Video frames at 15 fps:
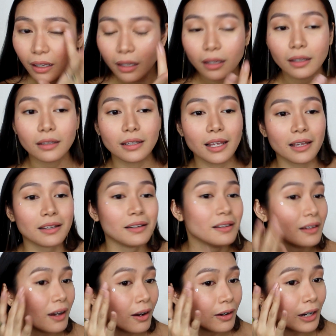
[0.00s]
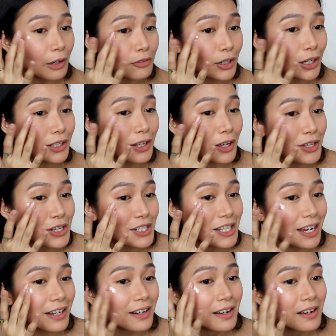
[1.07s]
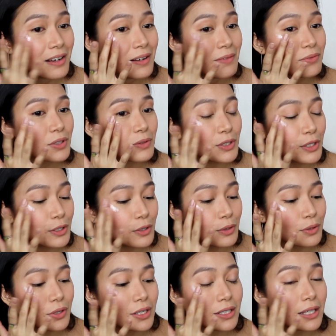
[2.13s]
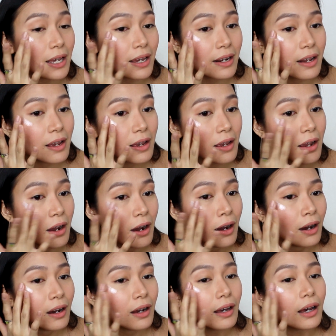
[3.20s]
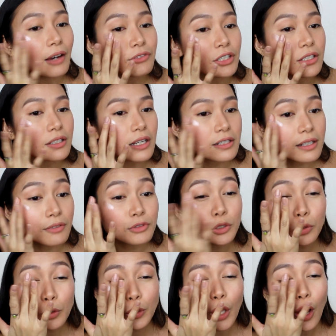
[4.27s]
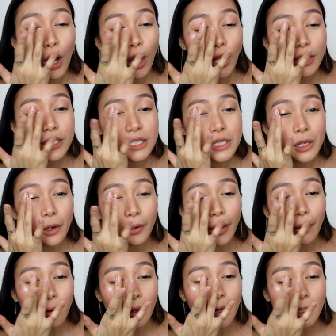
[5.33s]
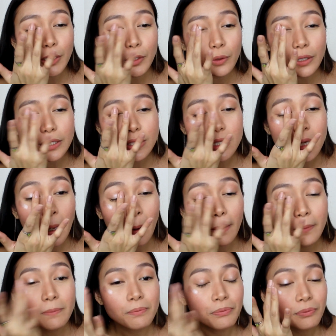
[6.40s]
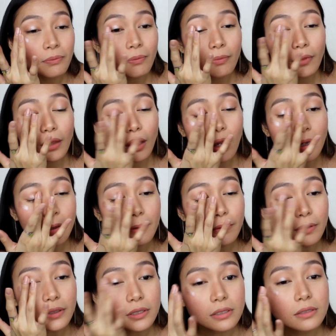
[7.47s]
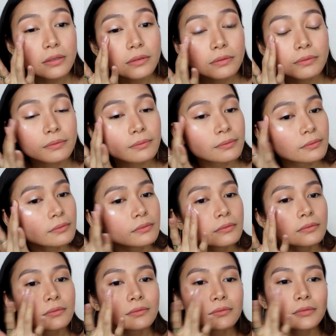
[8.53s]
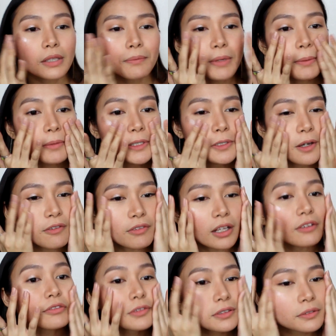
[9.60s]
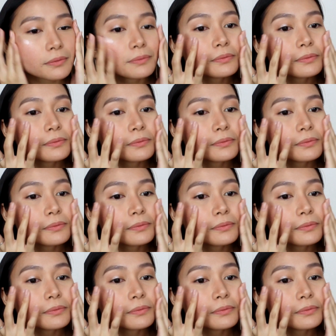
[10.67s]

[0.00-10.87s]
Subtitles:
And then, I forgot the other side. So I'm just gonna do this side. After this, I still have to do gloss. Okay, I can do this. I can do this. How many minutes do I have left?